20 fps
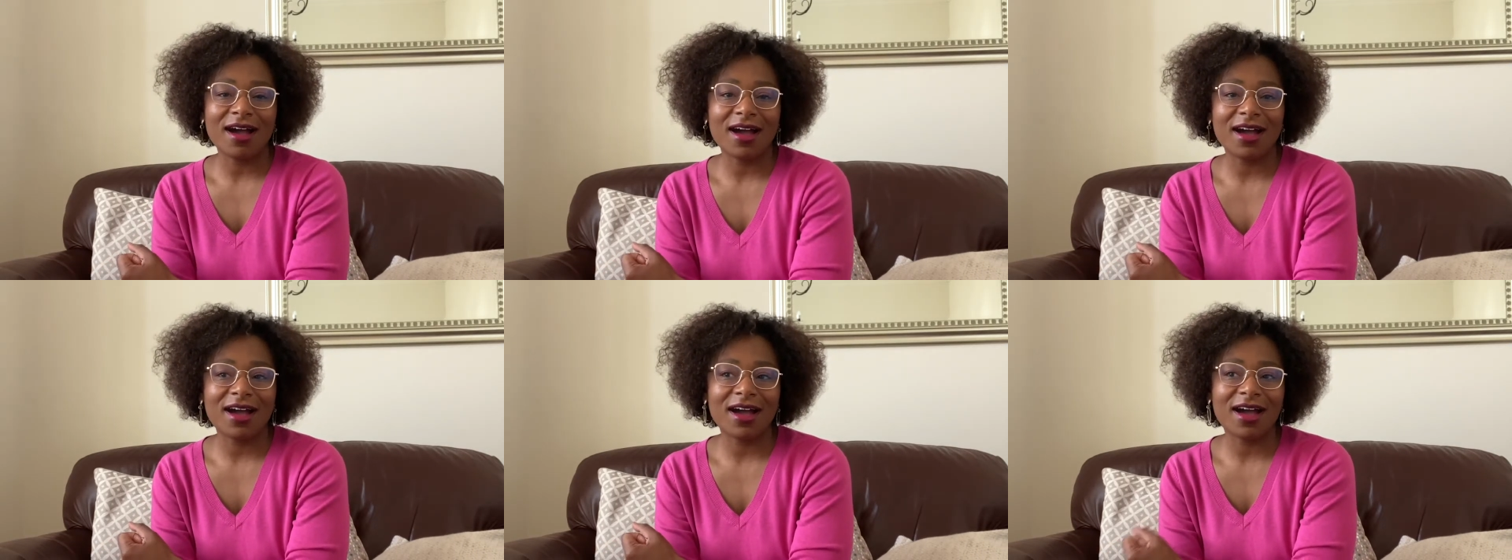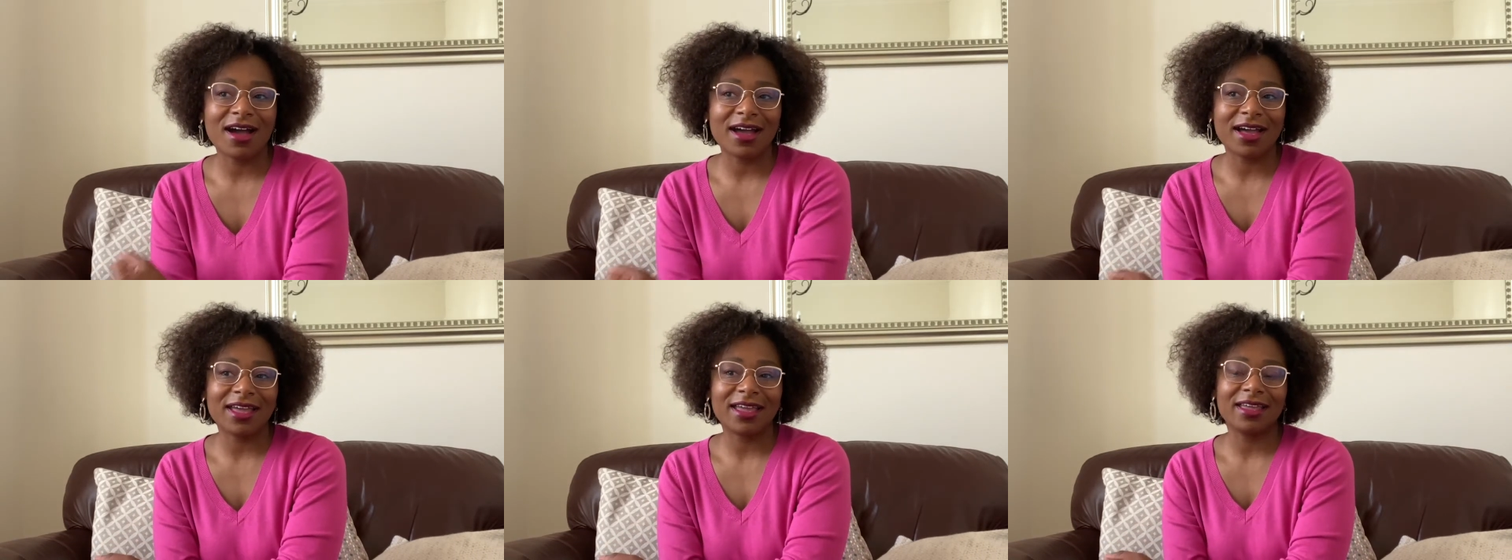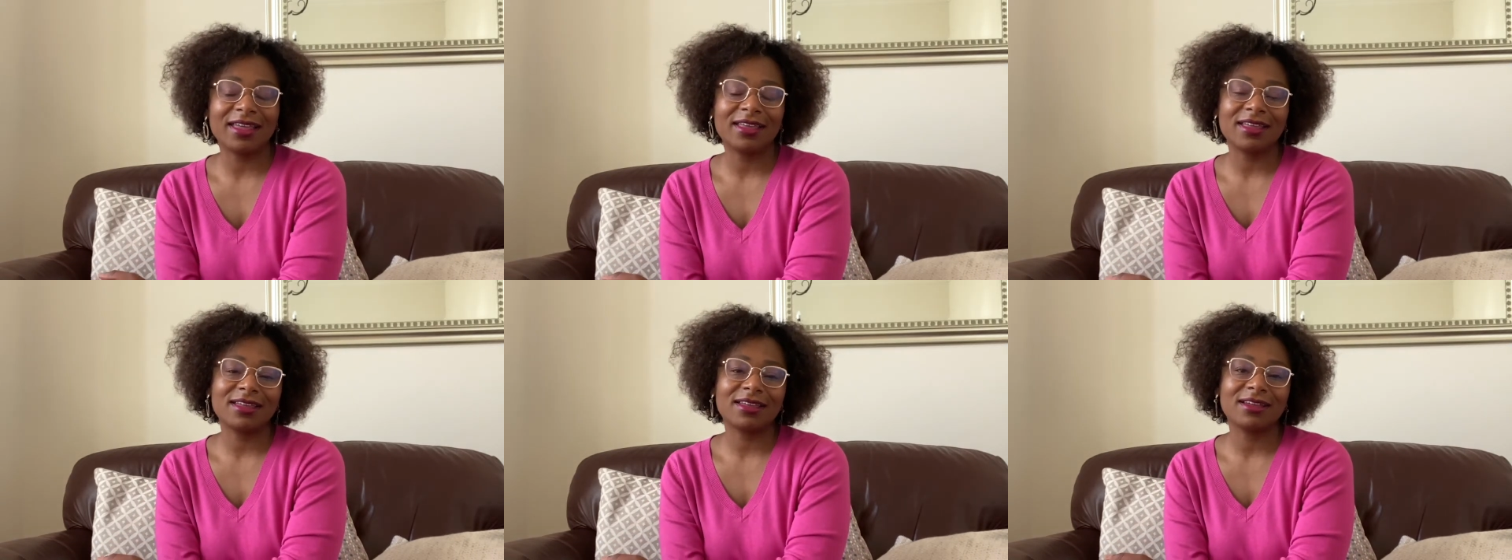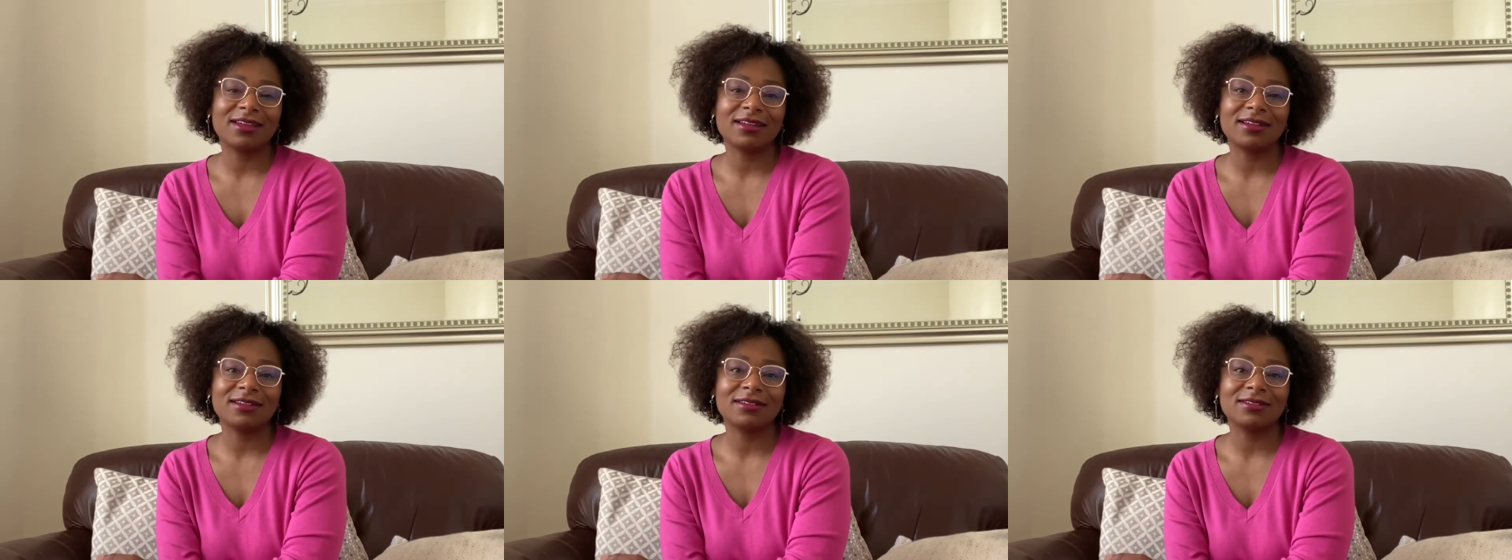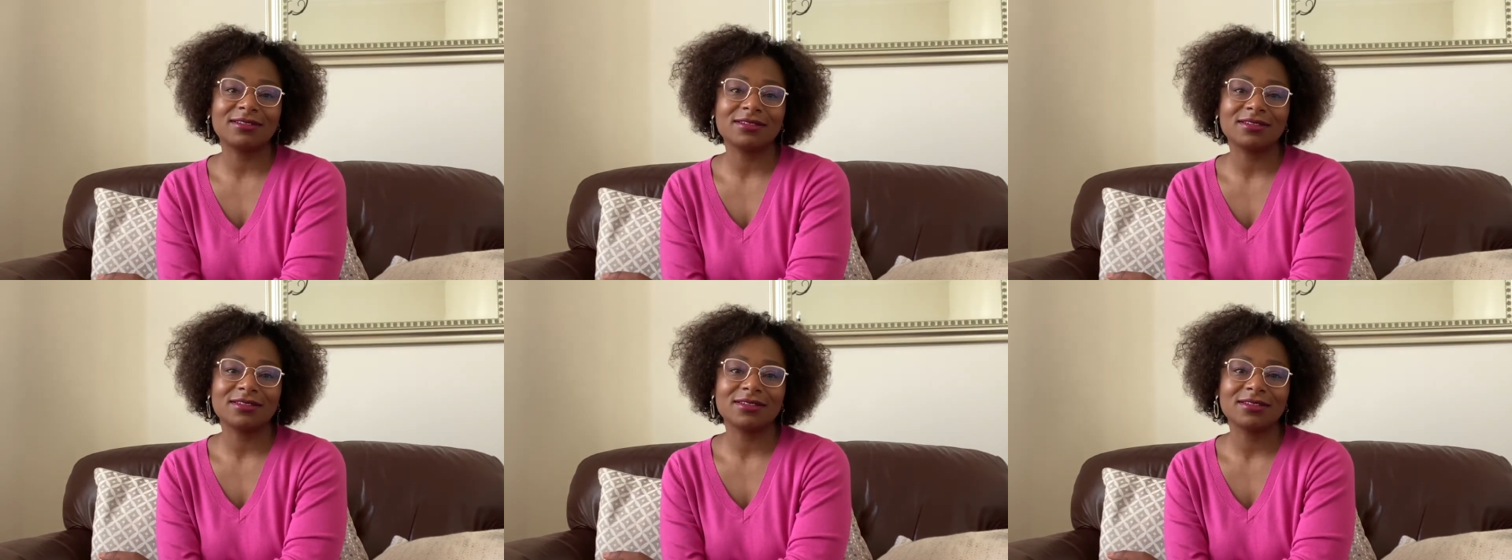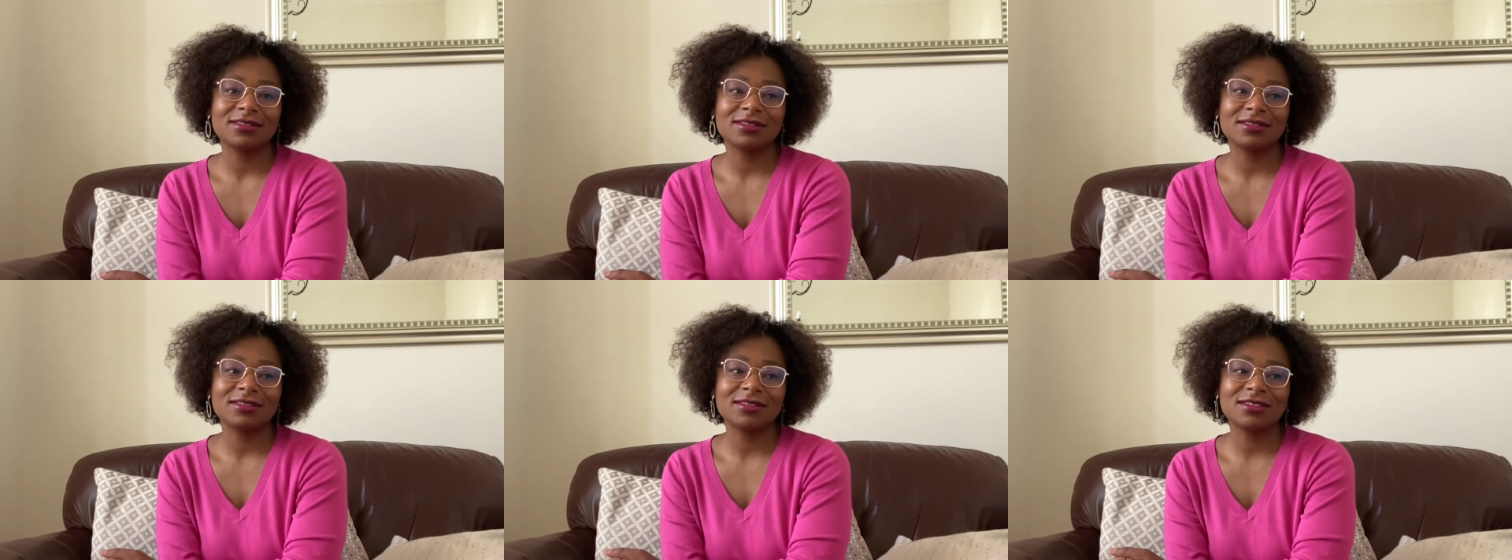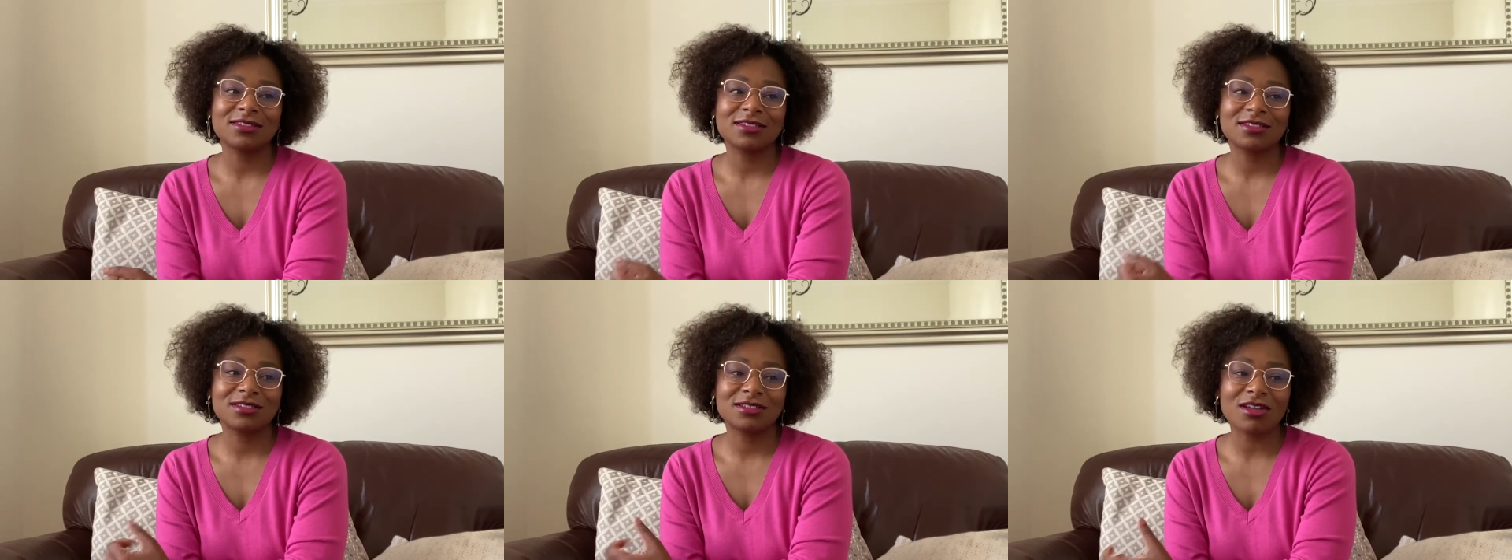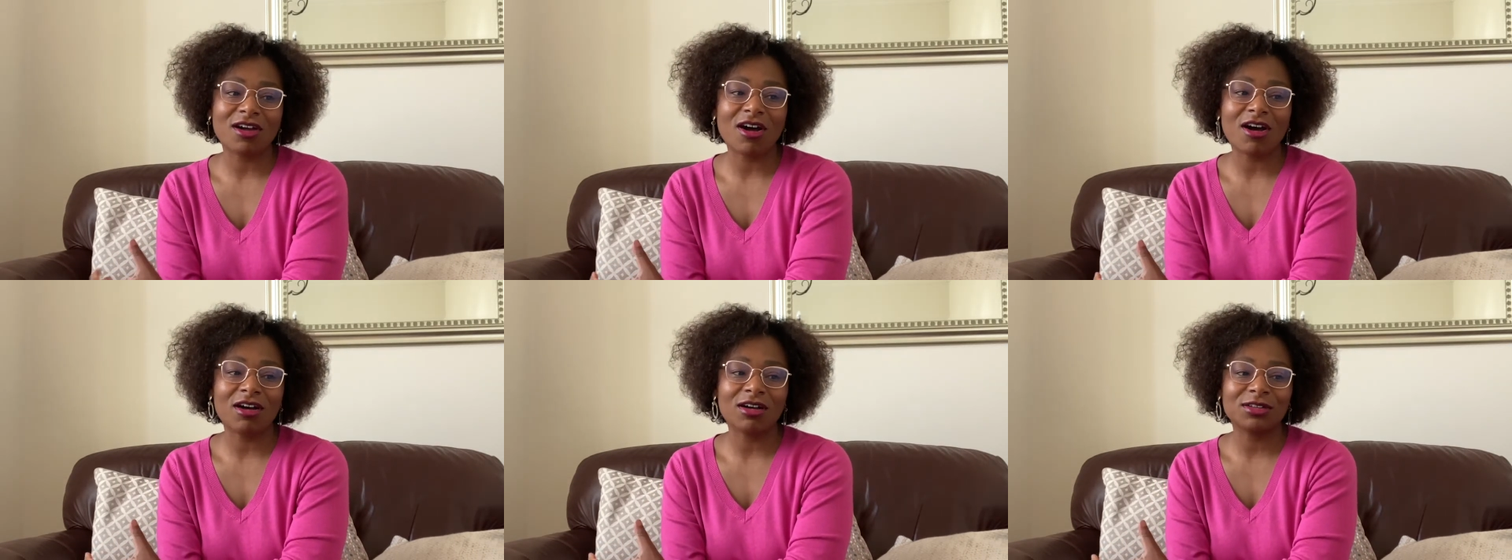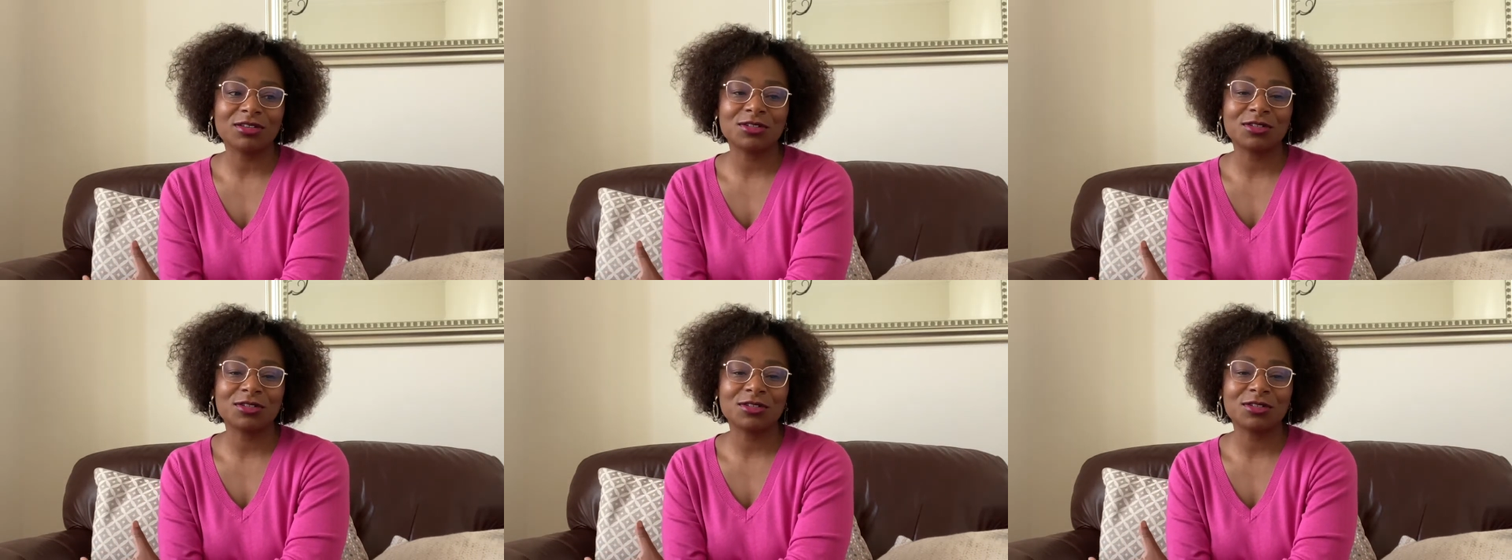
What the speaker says: I can start